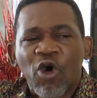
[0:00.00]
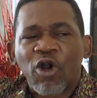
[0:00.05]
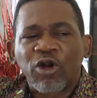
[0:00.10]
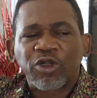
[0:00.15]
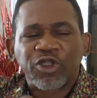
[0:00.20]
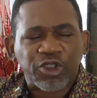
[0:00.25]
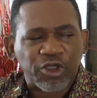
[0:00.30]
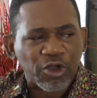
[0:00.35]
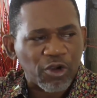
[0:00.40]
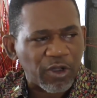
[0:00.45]

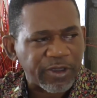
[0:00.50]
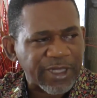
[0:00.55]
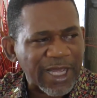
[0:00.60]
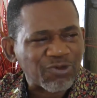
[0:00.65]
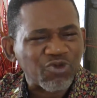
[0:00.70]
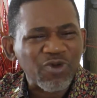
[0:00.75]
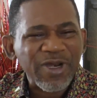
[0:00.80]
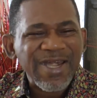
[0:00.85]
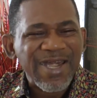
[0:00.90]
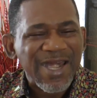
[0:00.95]
culture
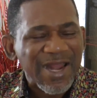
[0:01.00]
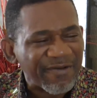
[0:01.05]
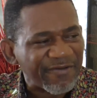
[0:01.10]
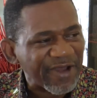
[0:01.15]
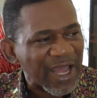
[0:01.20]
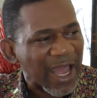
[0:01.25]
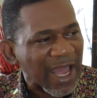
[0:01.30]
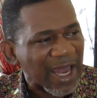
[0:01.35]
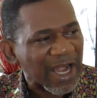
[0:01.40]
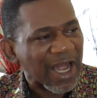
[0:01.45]
that will
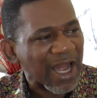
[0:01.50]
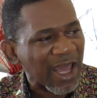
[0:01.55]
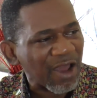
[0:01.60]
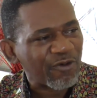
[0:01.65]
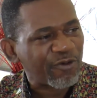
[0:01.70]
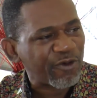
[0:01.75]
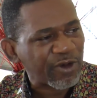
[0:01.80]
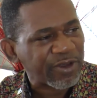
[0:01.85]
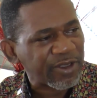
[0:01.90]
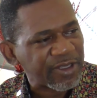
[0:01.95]
never
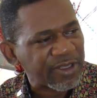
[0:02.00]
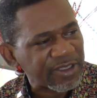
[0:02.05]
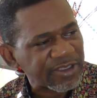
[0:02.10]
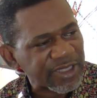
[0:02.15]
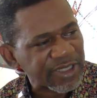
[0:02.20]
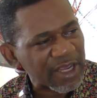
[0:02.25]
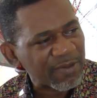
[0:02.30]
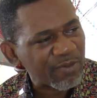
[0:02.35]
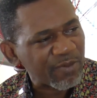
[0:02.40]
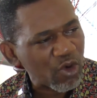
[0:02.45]
allow for the
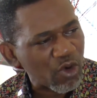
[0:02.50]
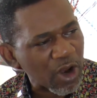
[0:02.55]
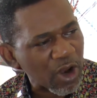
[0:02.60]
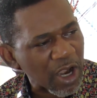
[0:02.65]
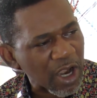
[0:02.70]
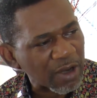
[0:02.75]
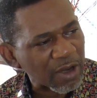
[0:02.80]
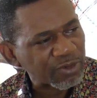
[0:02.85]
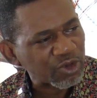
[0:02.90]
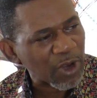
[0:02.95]
things like Boko
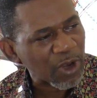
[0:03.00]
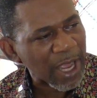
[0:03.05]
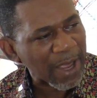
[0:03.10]
Haram to